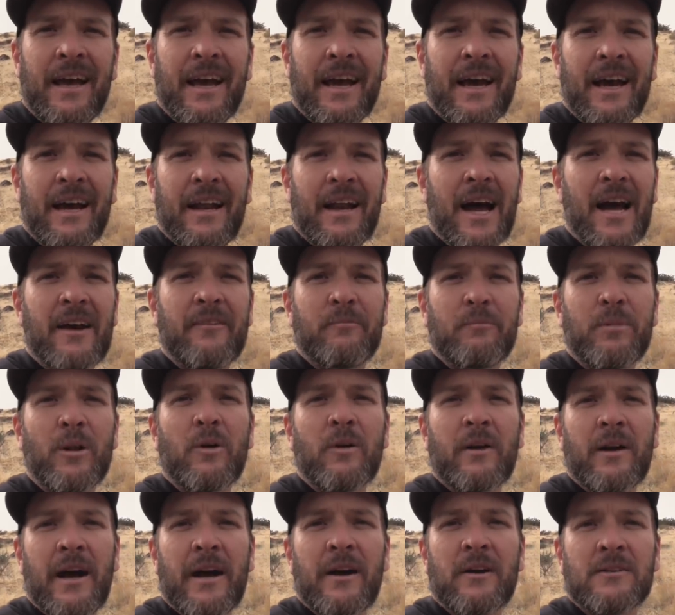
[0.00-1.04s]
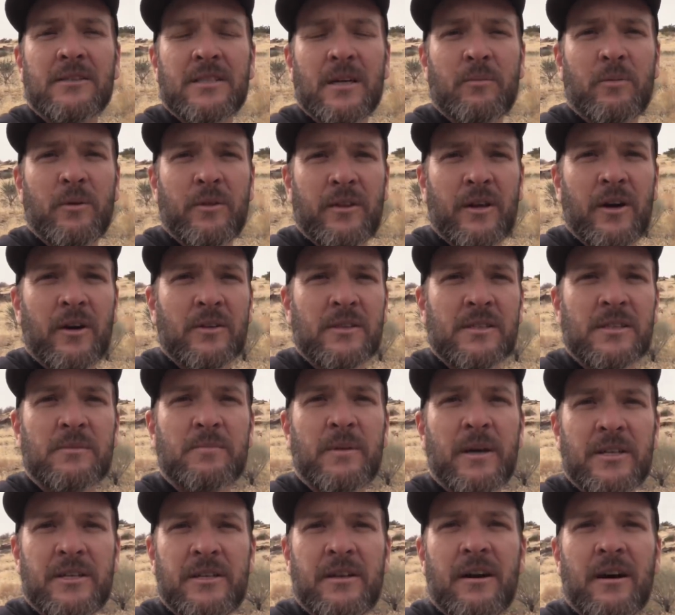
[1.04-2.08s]
and I've blown coyotes up with those,
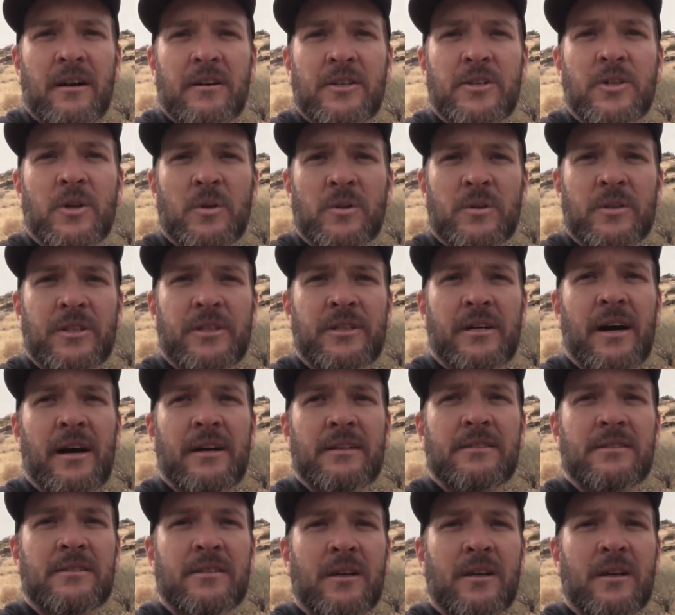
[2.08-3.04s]
especially on shoulder shots.